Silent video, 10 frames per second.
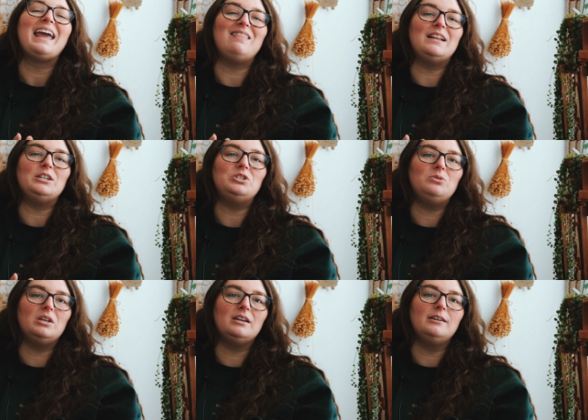and then you
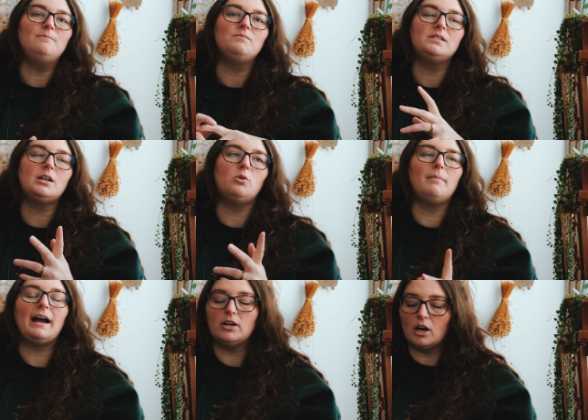do the sewn
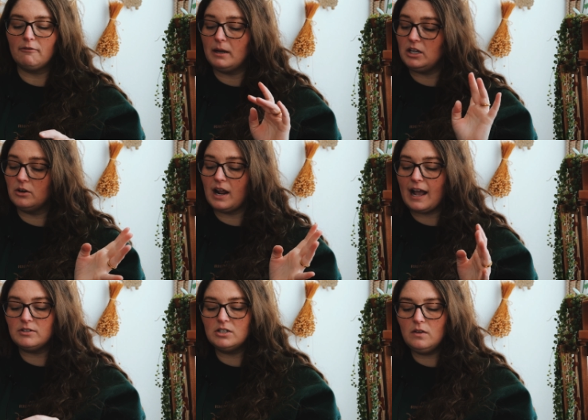bind off but you don't
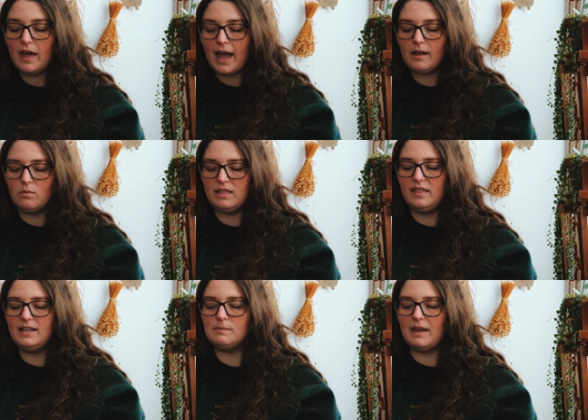have to do that
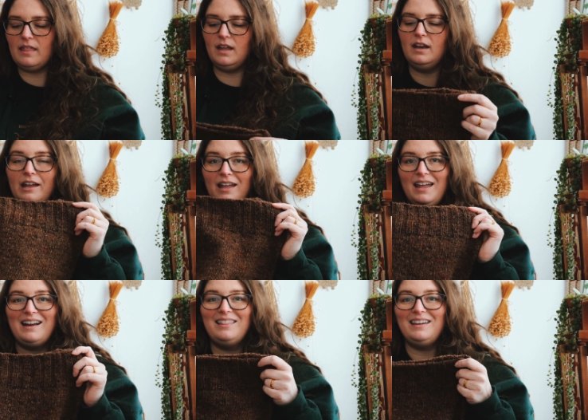with this method
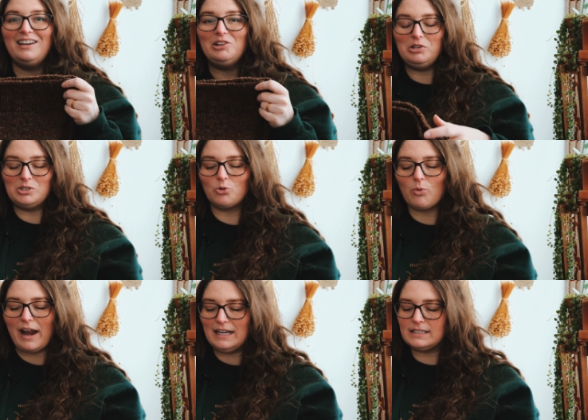and I think it looks
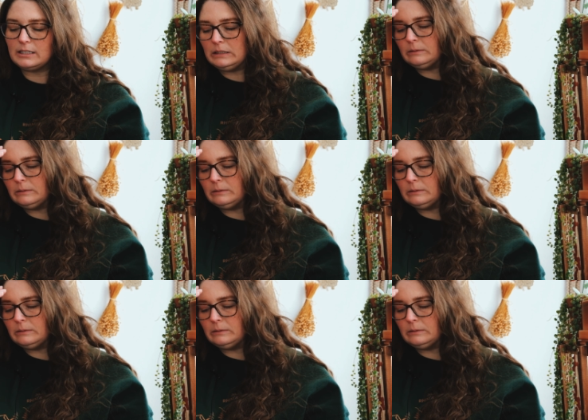great